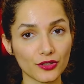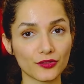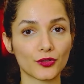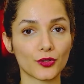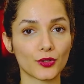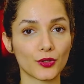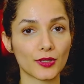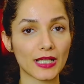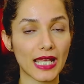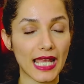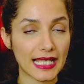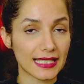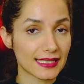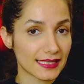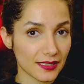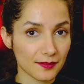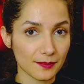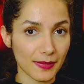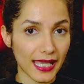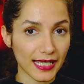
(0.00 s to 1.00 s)
for
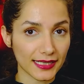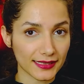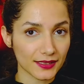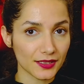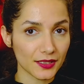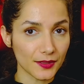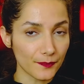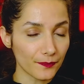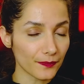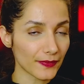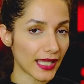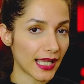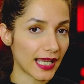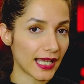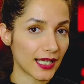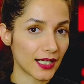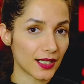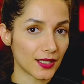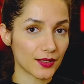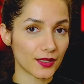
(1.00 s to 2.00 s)
LC Magna,
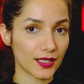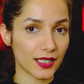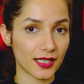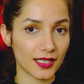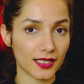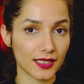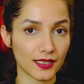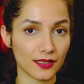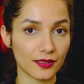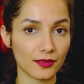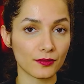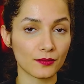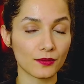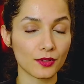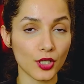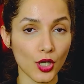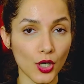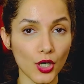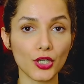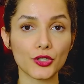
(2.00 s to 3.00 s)
our
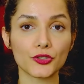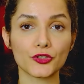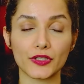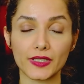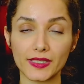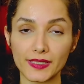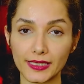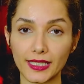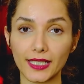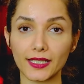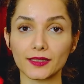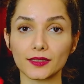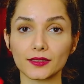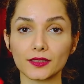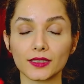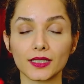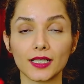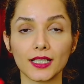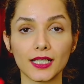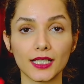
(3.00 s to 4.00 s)

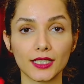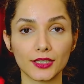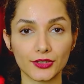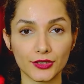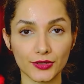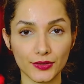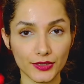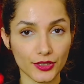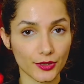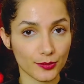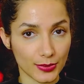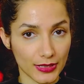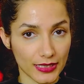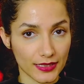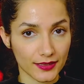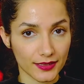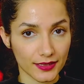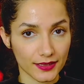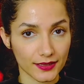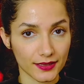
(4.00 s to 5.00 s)
large-scale 3D
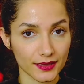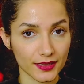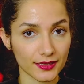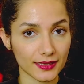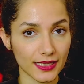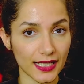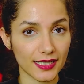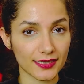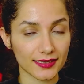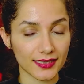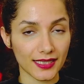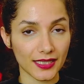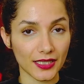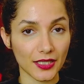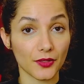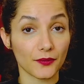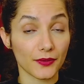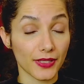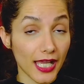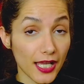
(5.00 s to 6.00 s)
printer
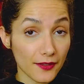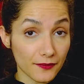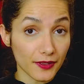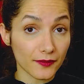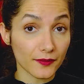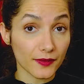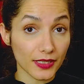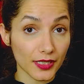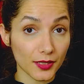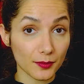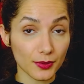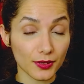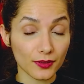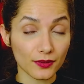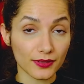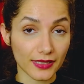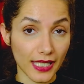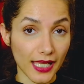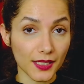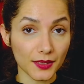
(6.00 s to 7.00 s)
that we have available
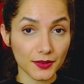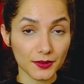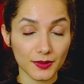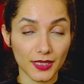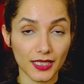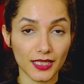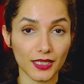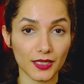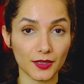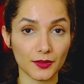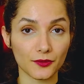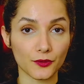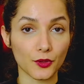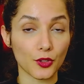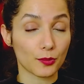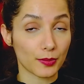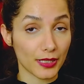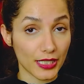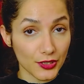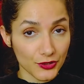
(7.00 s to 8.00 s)
now for
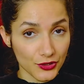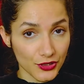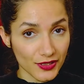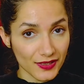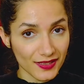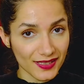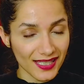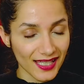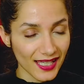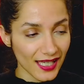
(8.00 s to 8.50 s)
purchase.